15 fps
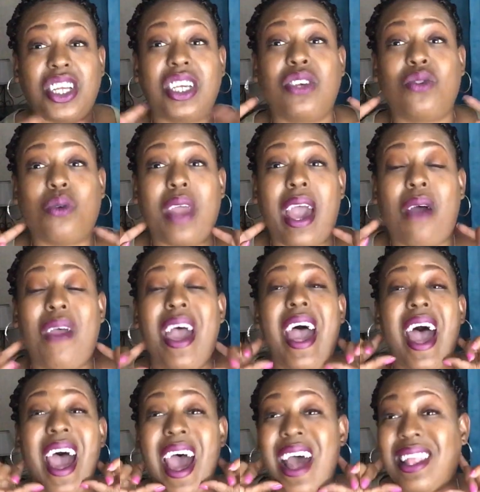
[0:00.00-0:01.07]
chiseled out.
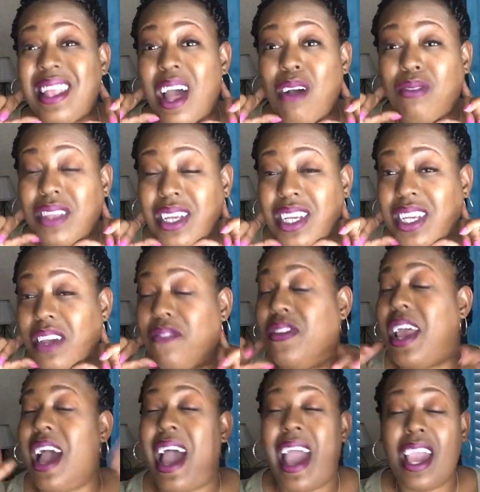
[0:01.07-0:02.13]
I thought this shit,
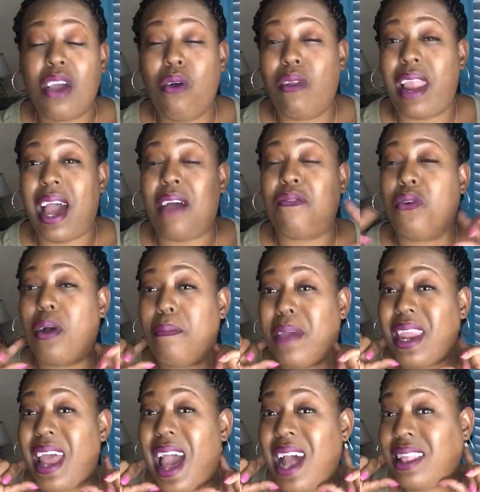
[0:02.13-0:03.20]
now I ain't gonna lie, for a
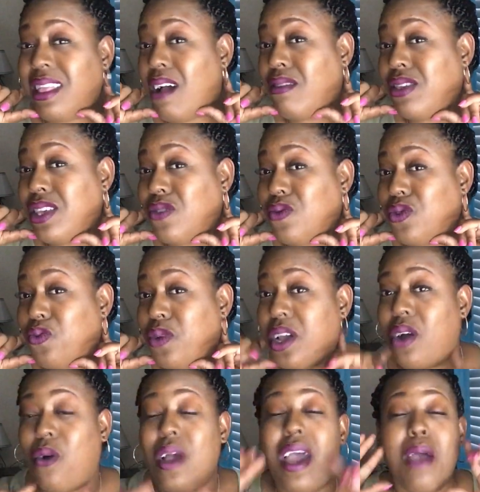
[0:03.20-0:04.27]
minute I thought this was
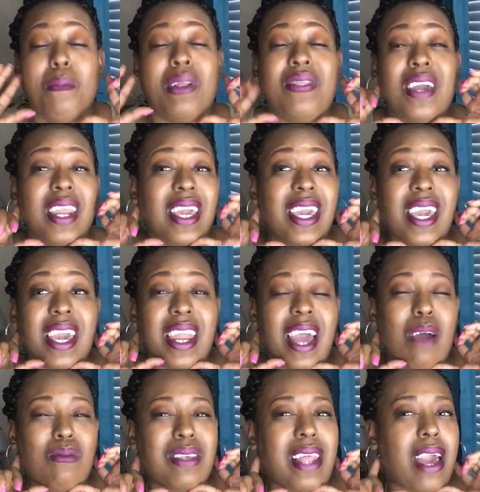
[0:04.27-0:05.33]
real, but then again
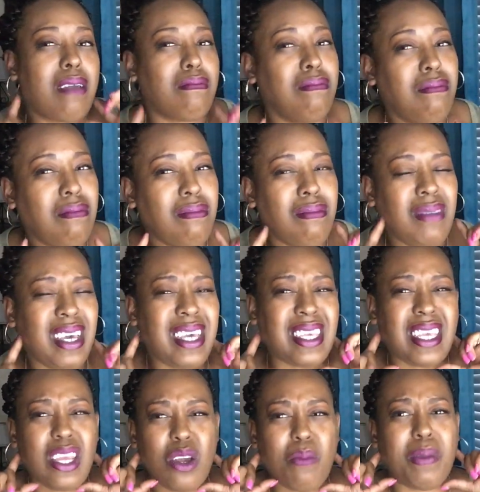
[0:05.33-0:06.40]
I was like, mm, it's
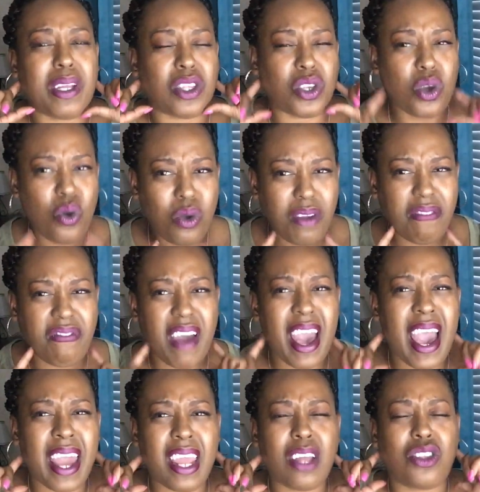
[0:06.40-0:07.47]
a little bit too
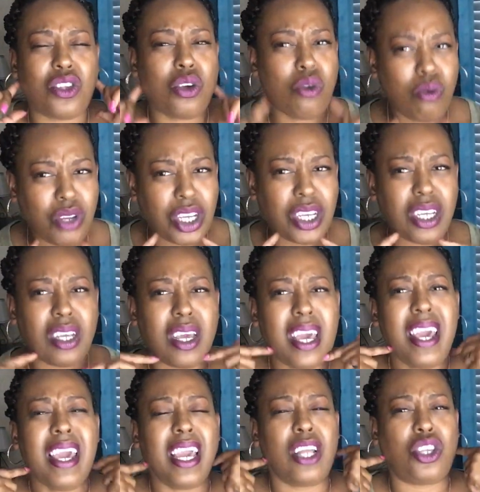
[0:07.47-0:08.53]
defined and too
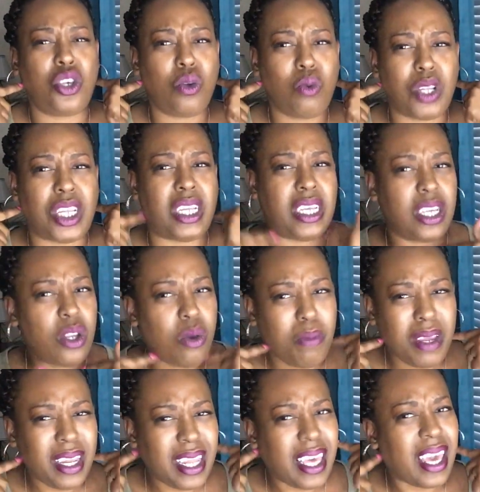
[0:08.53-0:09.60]
and too
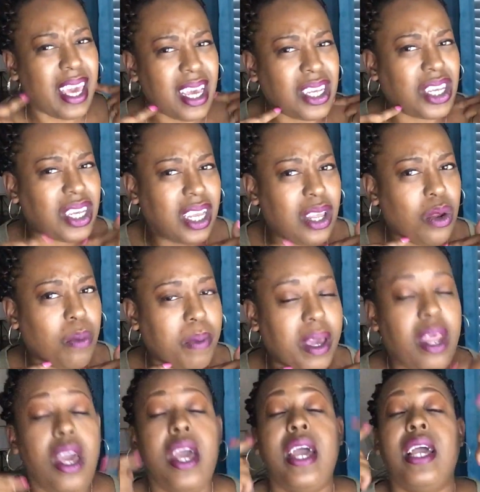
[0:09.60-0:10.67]
gentlemanly-ish a little bit.